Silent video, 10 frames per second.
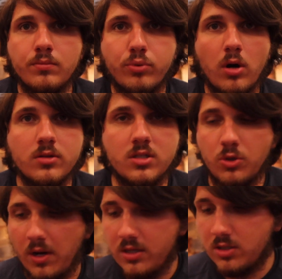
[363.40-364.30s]
bronze
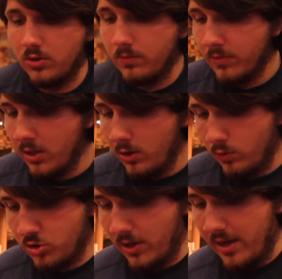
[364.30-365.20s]
tray, so
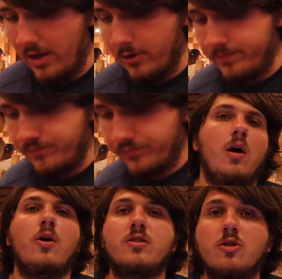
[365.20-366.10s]
we'll try it out.
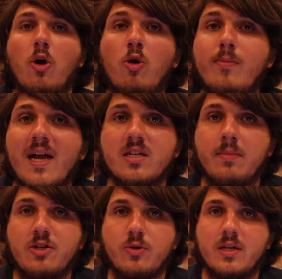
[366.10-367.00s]
All right, so going back to
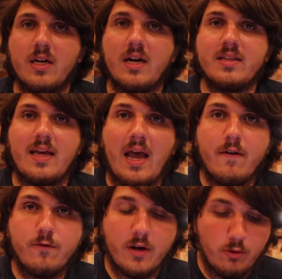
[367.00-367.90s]
my drink, I got the
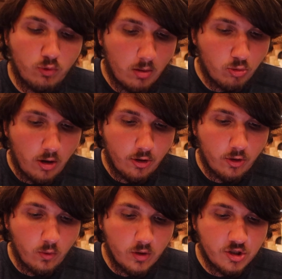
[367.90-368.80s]
African rum runner,
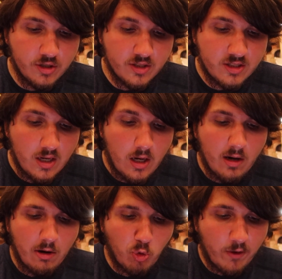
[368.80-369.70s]
which is
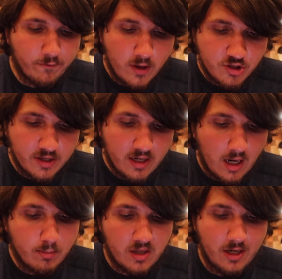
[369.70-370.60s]
a refreshing
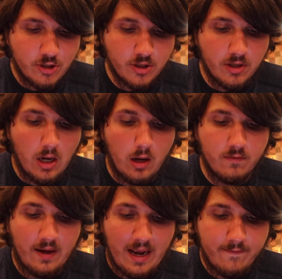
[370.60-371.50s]
combination
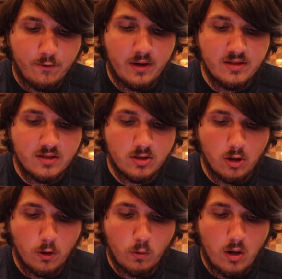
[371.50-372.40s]
of African
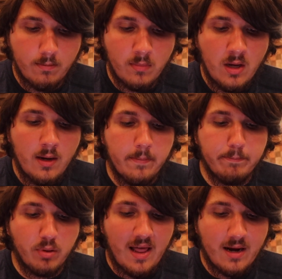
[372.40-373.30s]
Star rum,
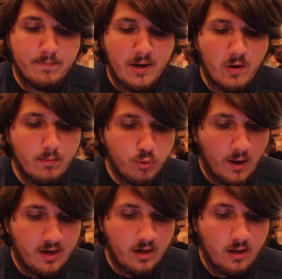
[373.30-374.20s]
blackberry
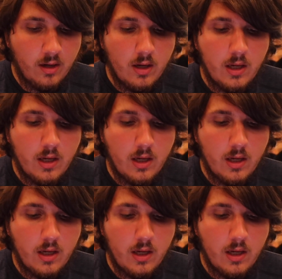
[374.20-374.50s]
brandy,